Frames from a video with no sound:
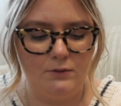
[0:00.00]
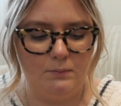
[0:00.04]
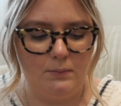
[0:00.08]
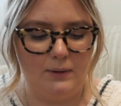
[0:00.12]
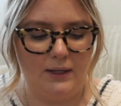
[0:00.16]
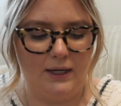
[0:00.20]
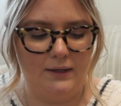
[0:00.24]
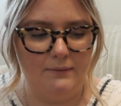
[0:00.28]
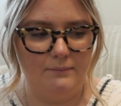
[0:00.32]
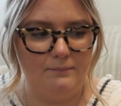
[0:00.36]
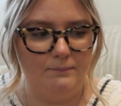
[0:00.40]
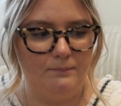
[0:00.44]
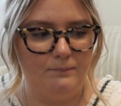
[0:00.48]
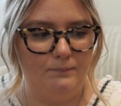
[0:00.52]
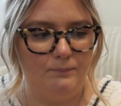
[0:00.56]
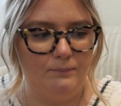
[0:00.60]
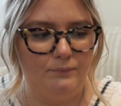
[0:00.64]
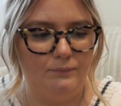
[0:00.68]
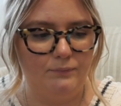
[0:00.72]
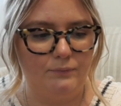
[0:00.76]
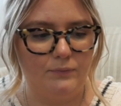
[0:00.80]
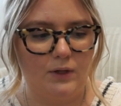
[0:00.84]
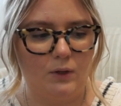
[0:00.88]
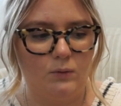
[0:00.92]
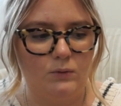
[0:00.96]
but
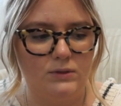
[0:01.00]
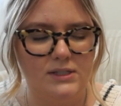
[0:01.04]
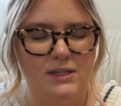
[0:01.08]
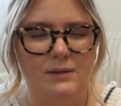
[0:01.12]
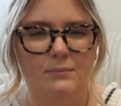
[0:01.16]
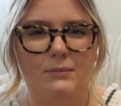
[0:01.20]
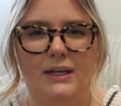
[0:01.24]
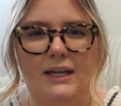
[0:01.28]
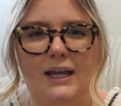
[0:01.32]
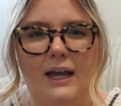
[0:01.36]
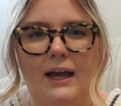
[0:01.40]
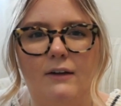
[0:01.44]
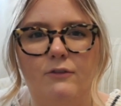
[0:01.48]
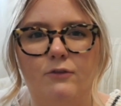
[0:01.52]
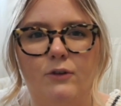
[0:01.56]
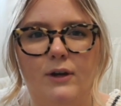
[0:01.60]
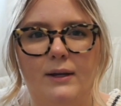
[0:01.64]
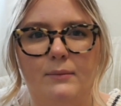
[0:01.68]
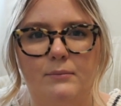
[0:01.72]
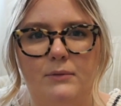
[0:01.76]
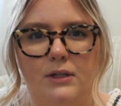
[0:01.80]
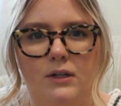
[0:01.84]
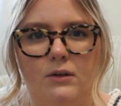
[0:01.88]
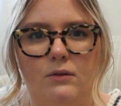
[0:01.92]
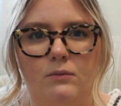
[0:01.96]
once I'm like halfway,
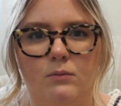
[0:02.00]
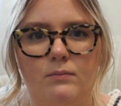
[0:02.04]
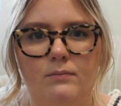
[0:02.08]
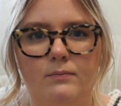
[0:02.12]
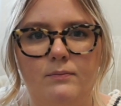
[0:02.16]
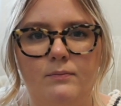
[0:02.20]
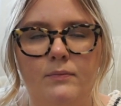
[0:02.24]
I'm gonna,